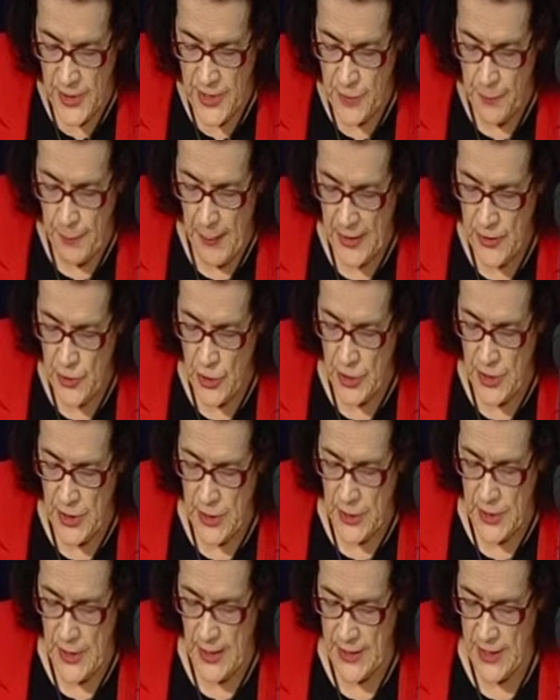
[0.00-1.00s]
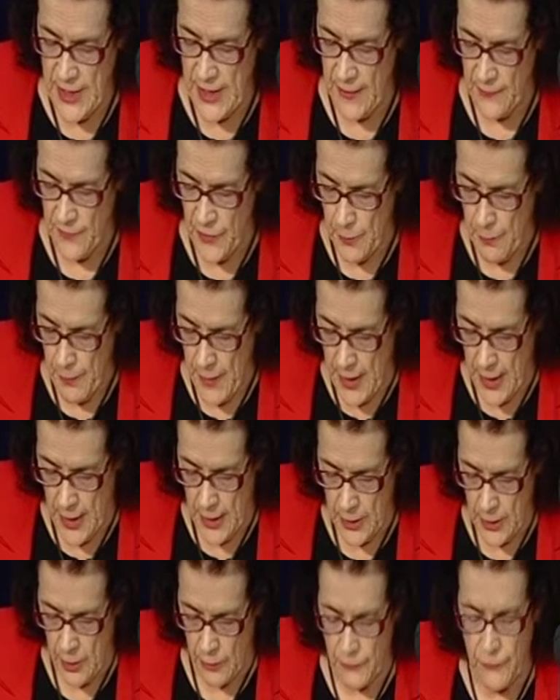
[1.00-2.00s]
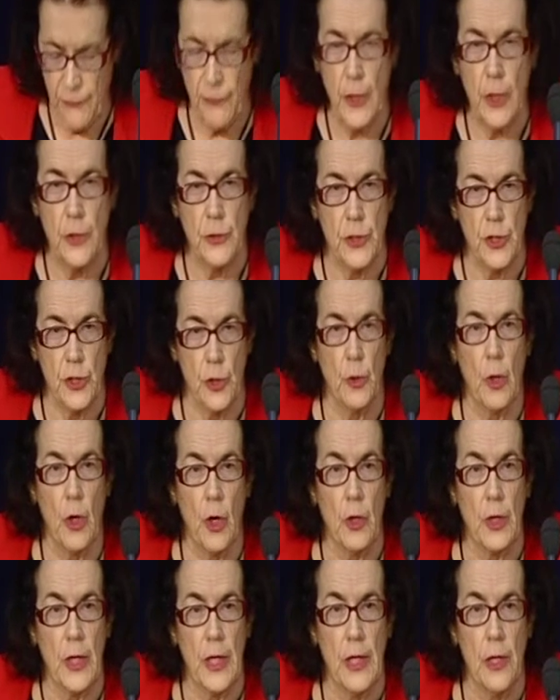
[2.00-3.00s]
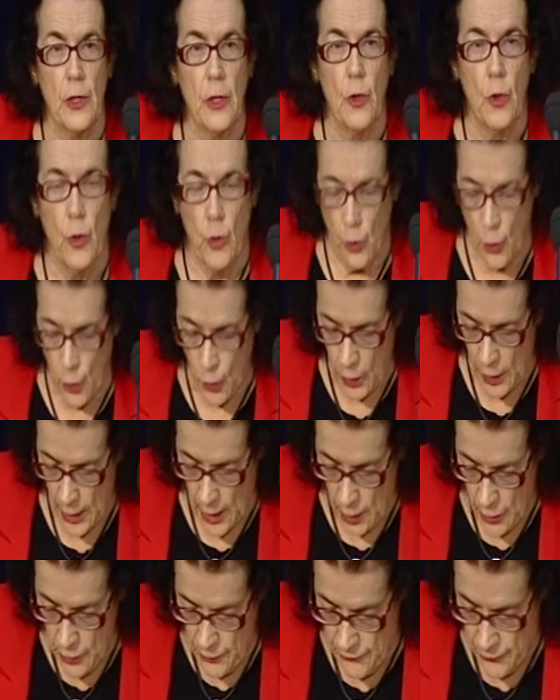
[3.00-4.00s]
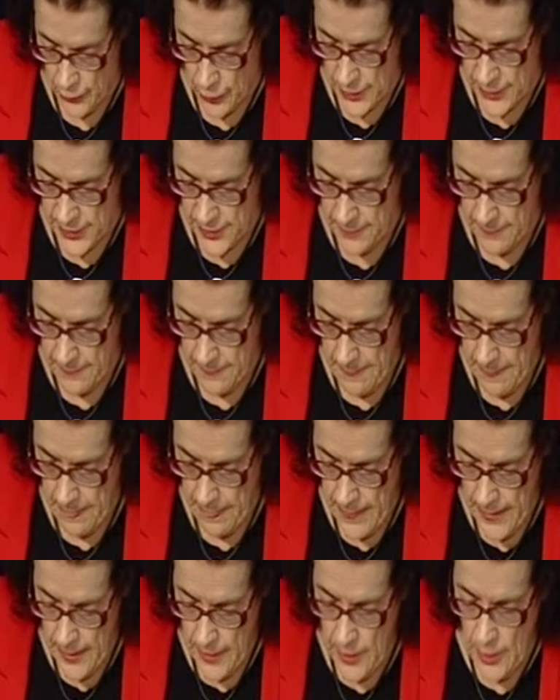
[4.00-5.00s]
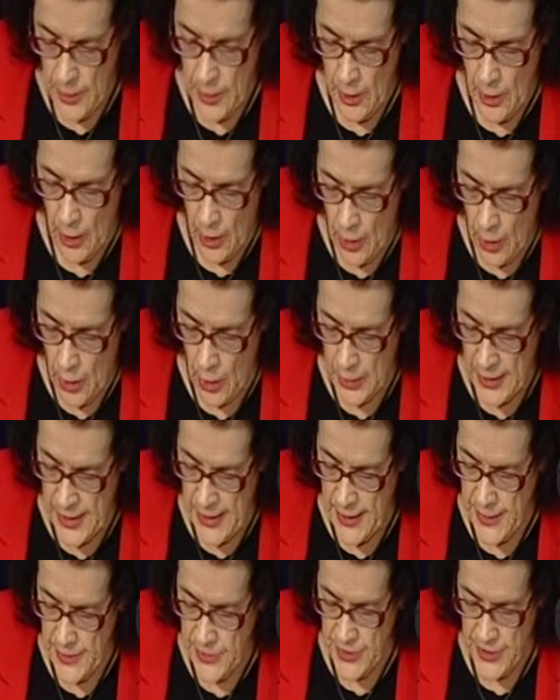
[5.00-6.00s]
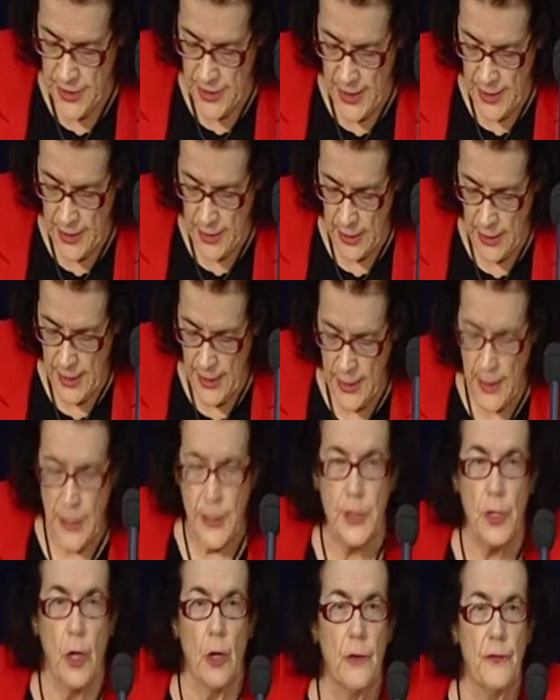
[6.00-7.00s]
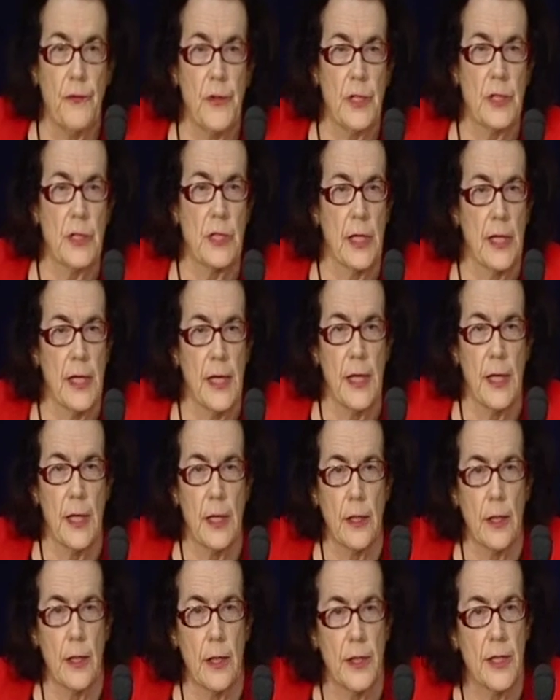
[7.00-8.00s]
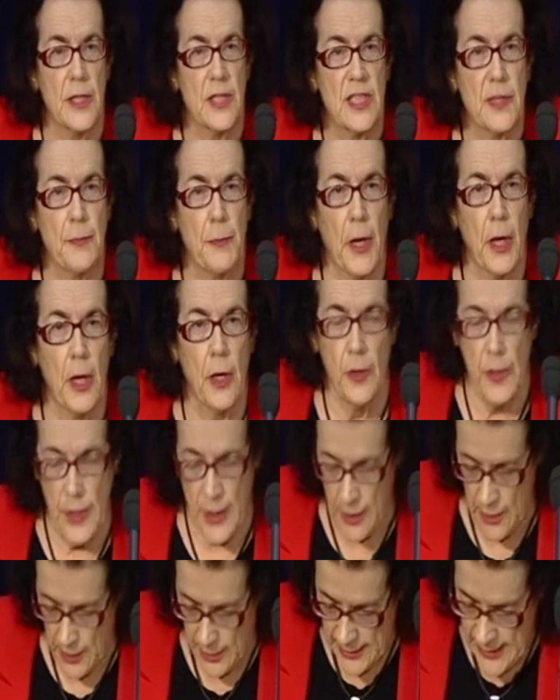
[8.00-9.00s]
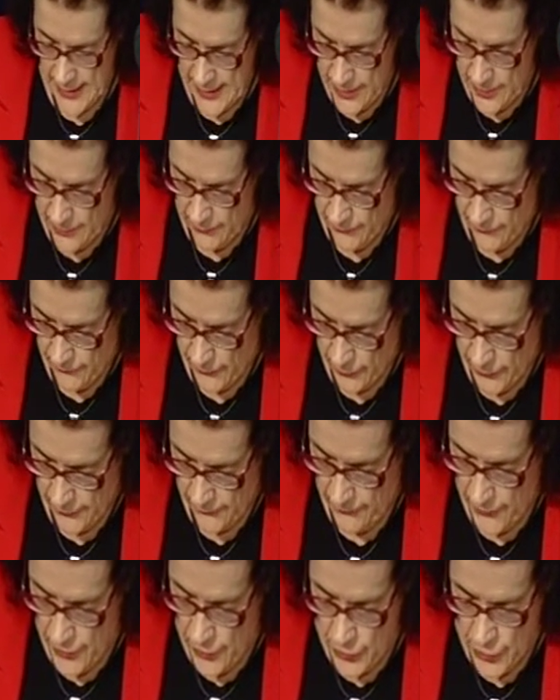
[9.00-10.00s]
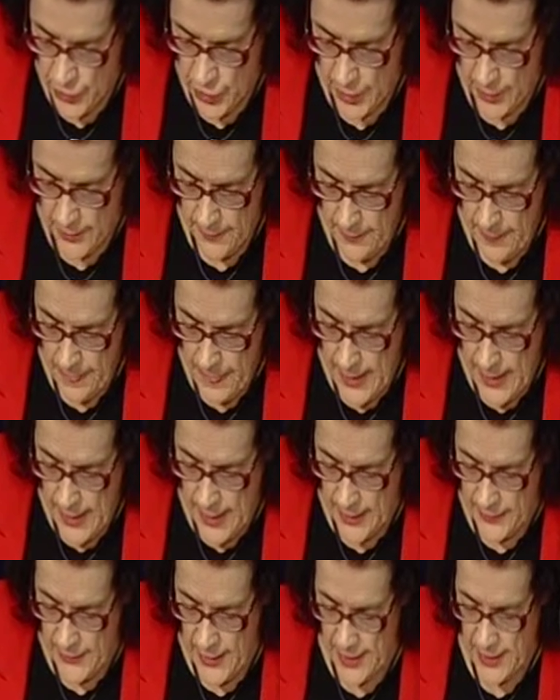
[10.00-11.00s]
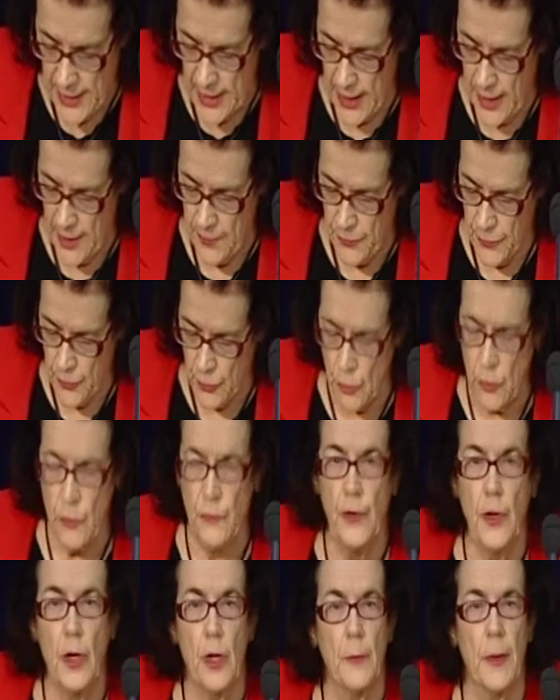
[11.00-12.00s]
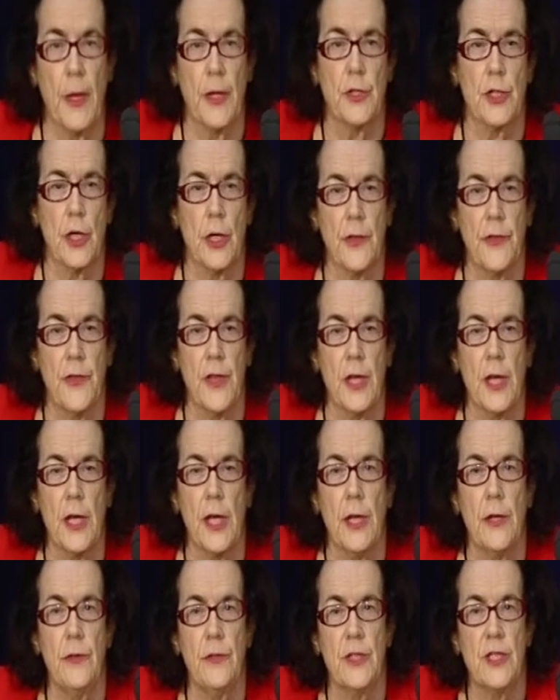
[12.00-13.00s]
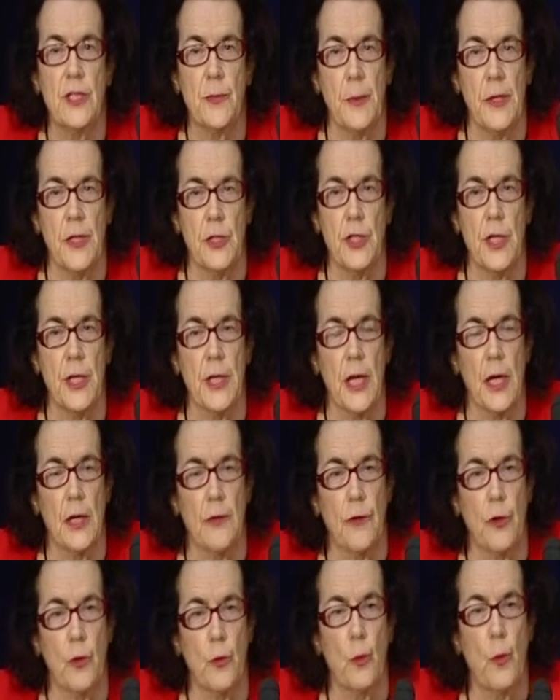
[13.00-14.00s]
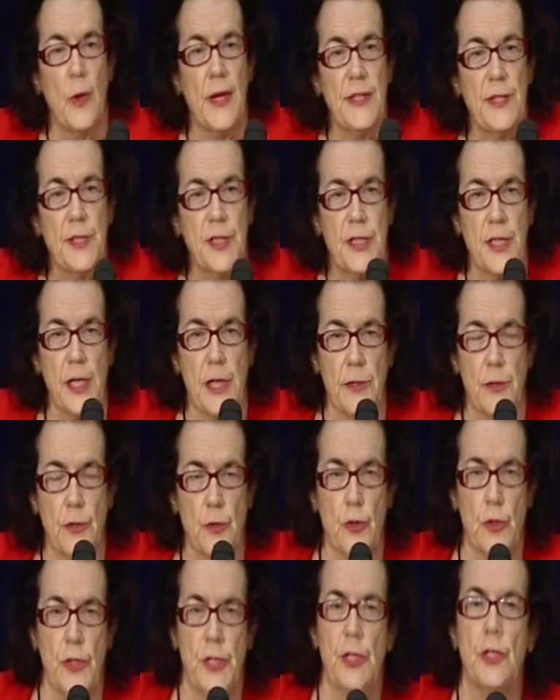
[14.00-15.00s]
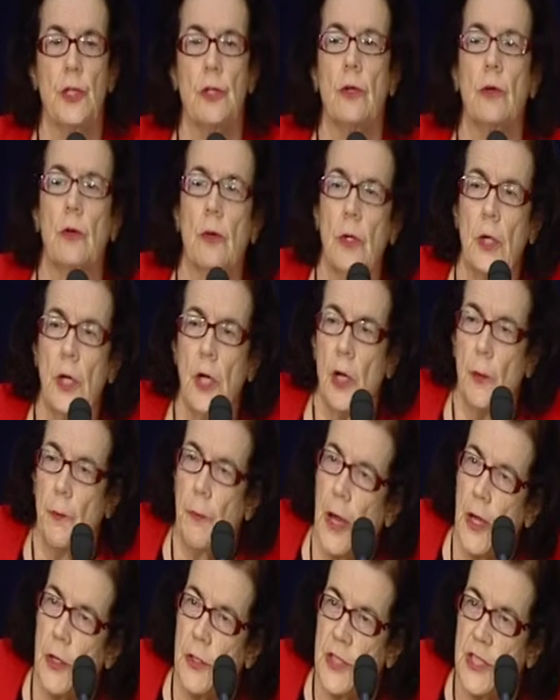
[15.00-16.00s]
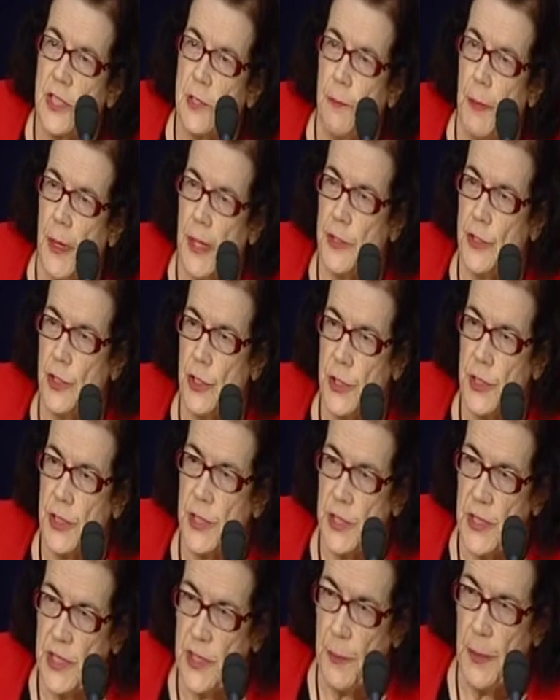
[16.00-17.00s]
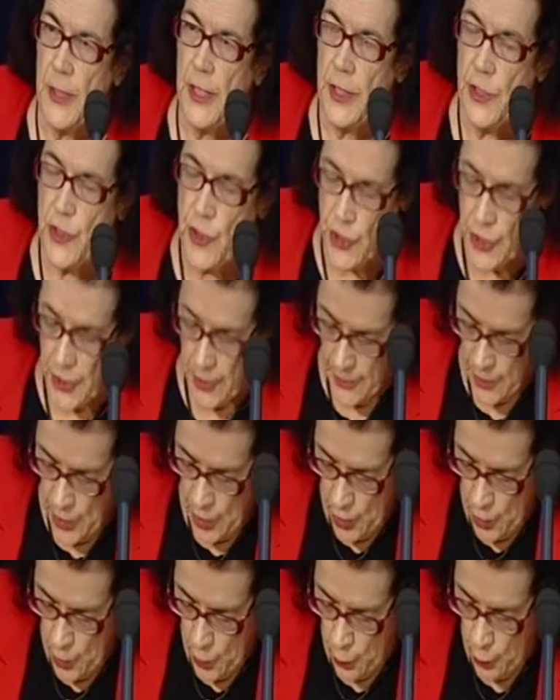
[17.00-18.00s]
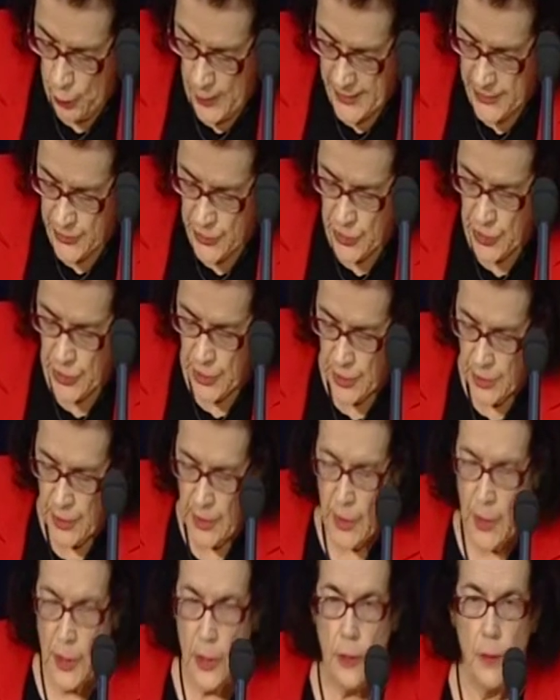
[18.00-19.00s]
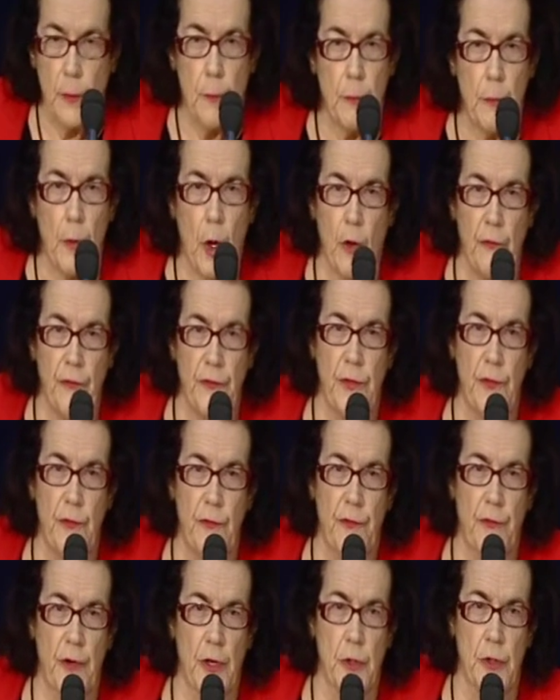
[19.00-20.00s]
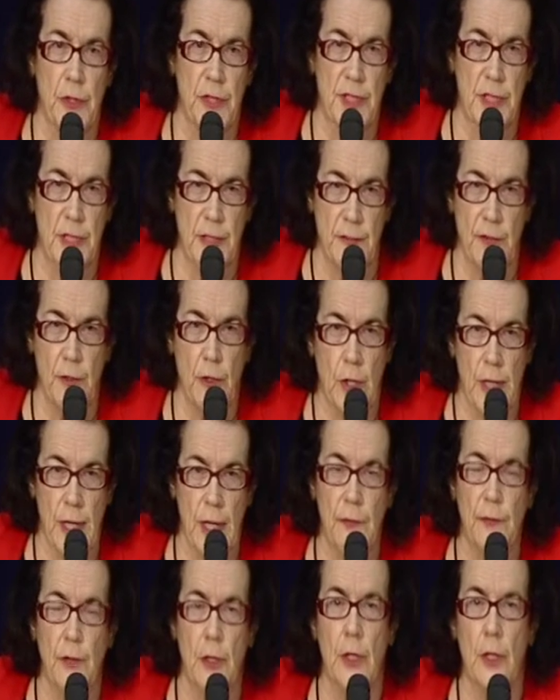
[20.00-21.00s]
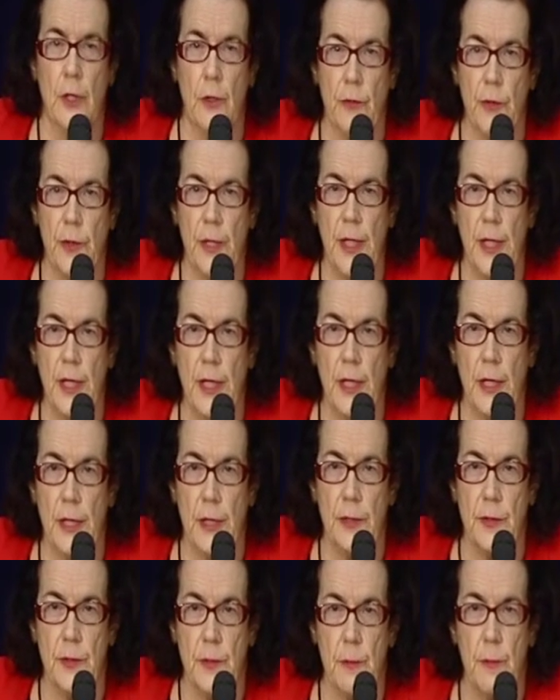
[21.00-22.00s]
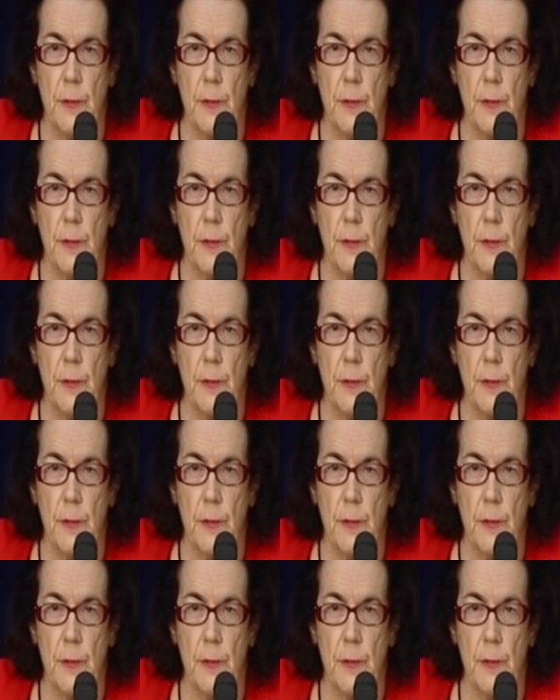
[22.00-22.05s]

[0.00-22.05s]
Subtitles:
this budget does have the mark of Joe Hockey all over it. Hockey, incidentally, is obviously an aspiring leader for the future, and that came through very much, I think, in the speech he gave on Wednesday, the traditional post-budget speech, which often focuses very heavily on the